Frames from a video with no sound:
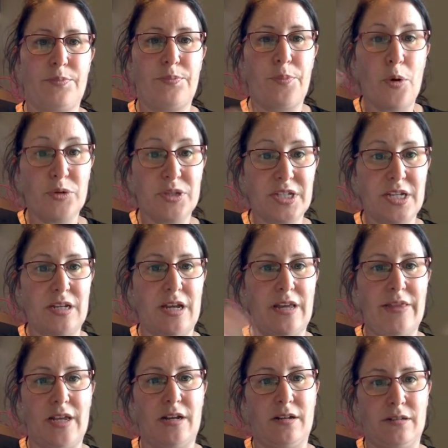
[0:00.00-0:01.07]
post it,
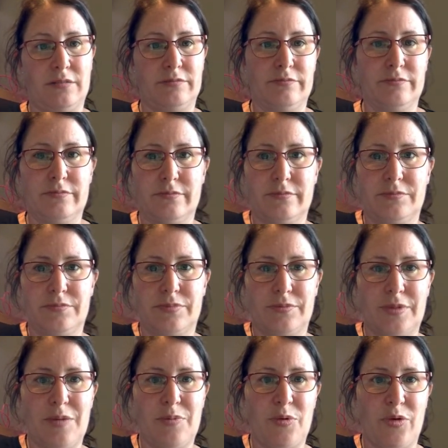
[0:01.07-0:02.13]
and then I'll
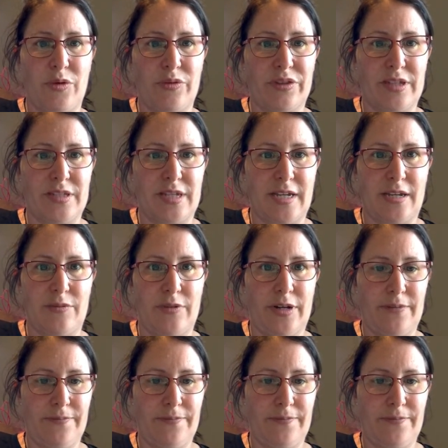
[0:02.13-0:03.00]
keep going with the second one.